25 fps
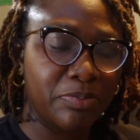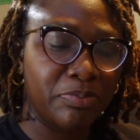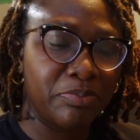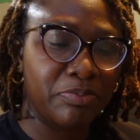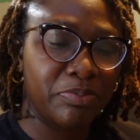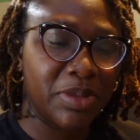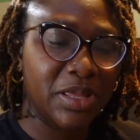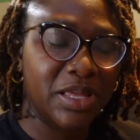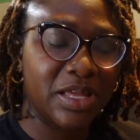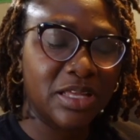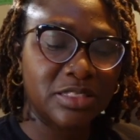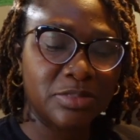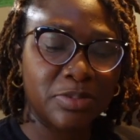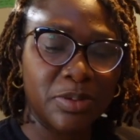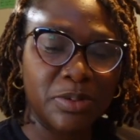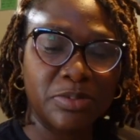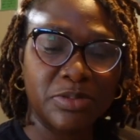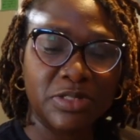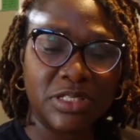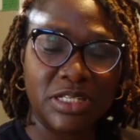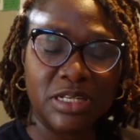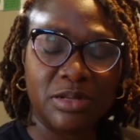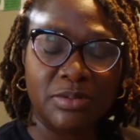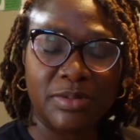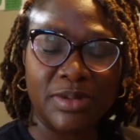because people
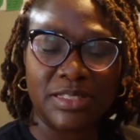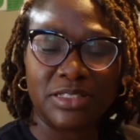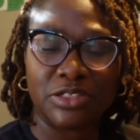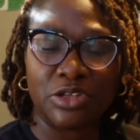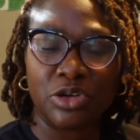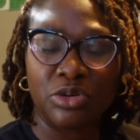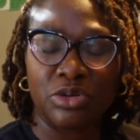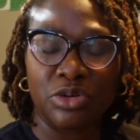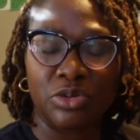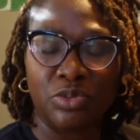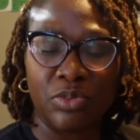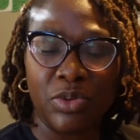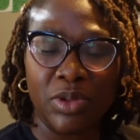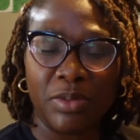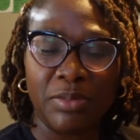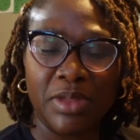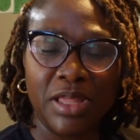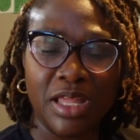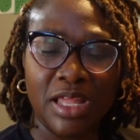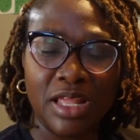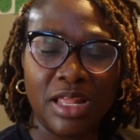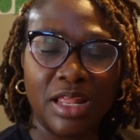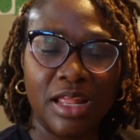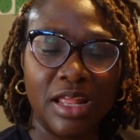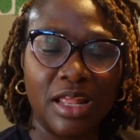see them as older
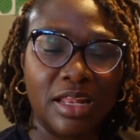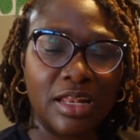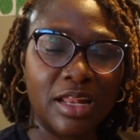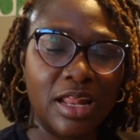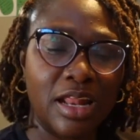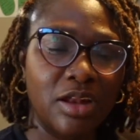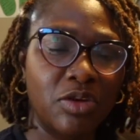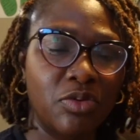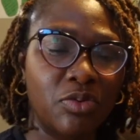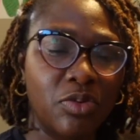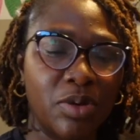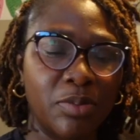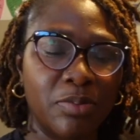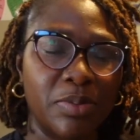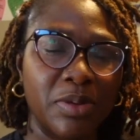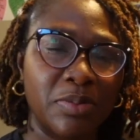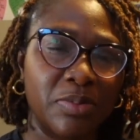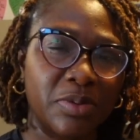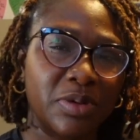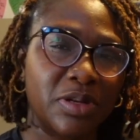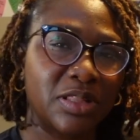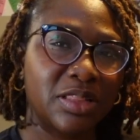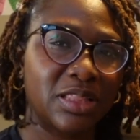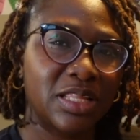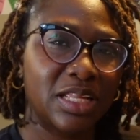women, they don't want people
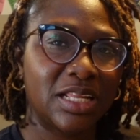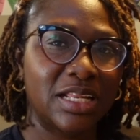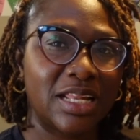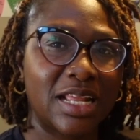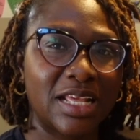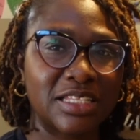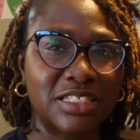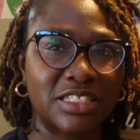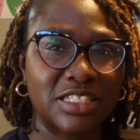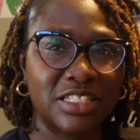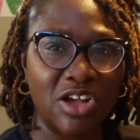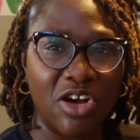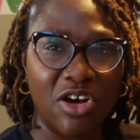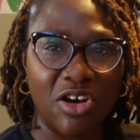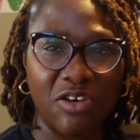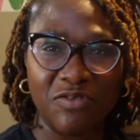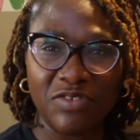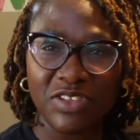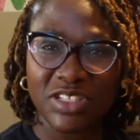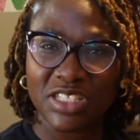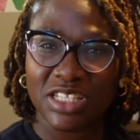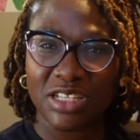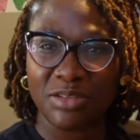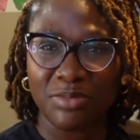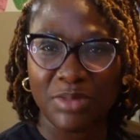to think they soft
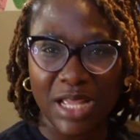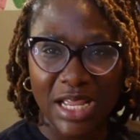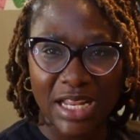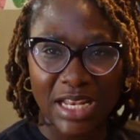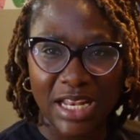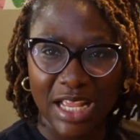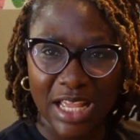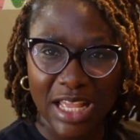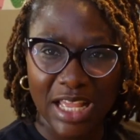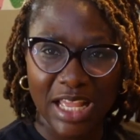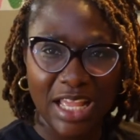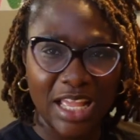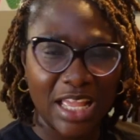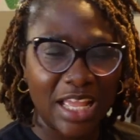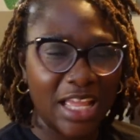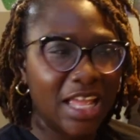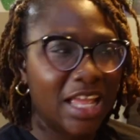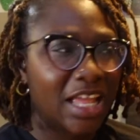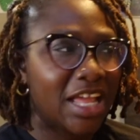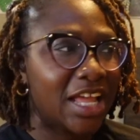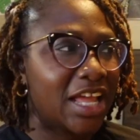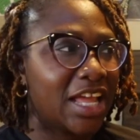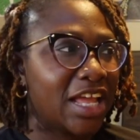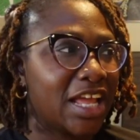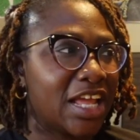or something like that.
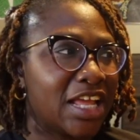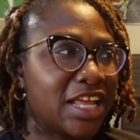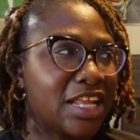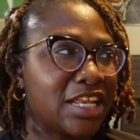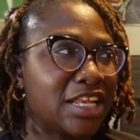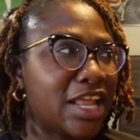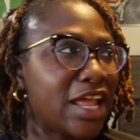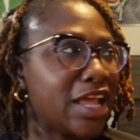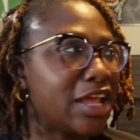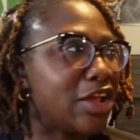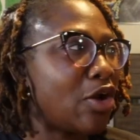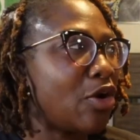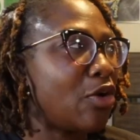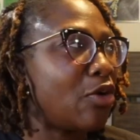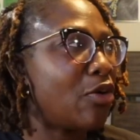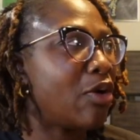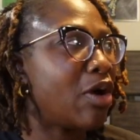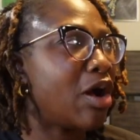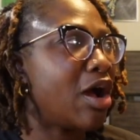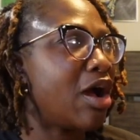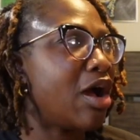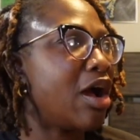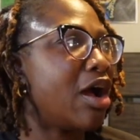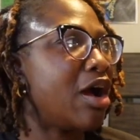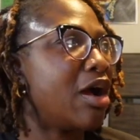They go
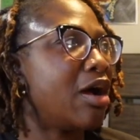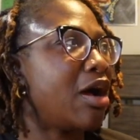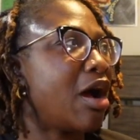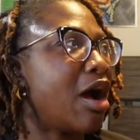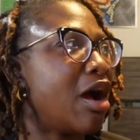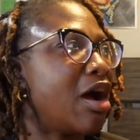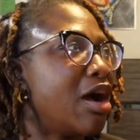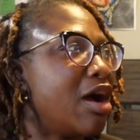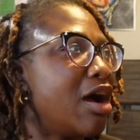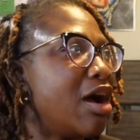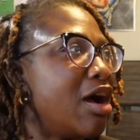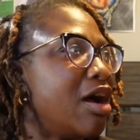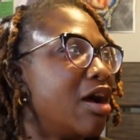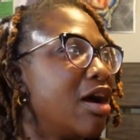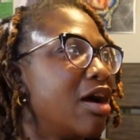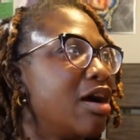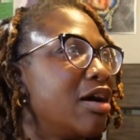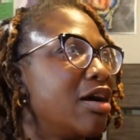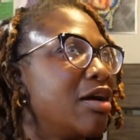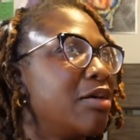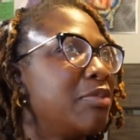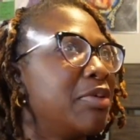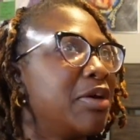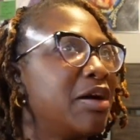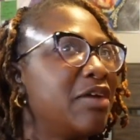
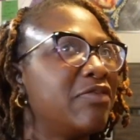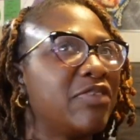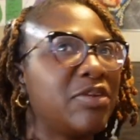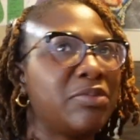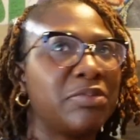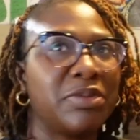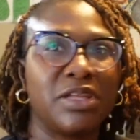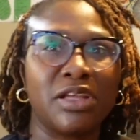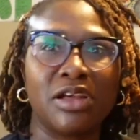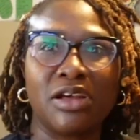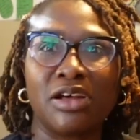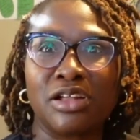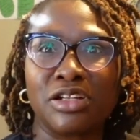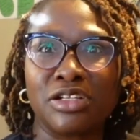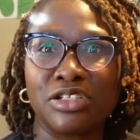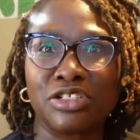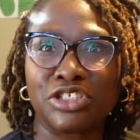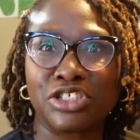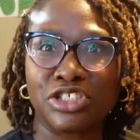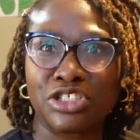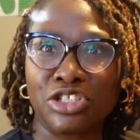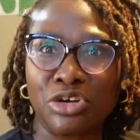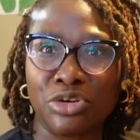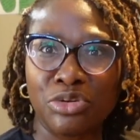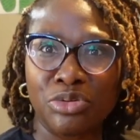above and beyond to
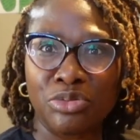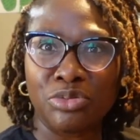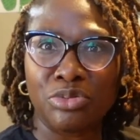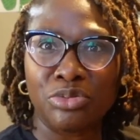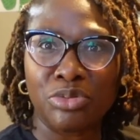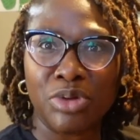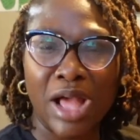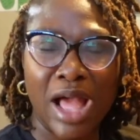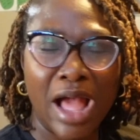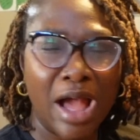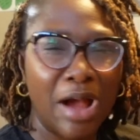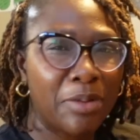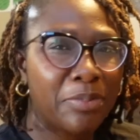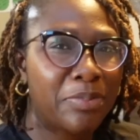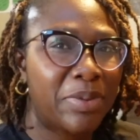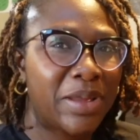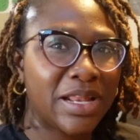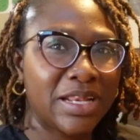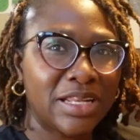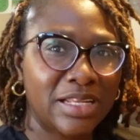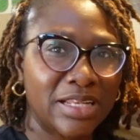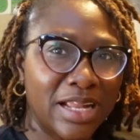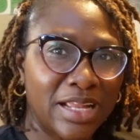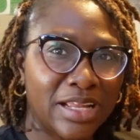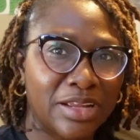show how
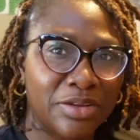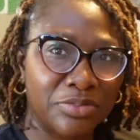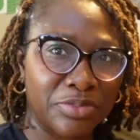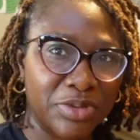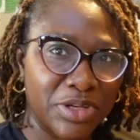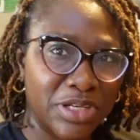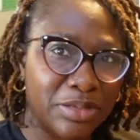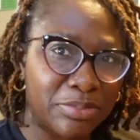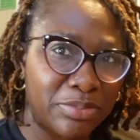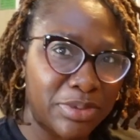petty they can really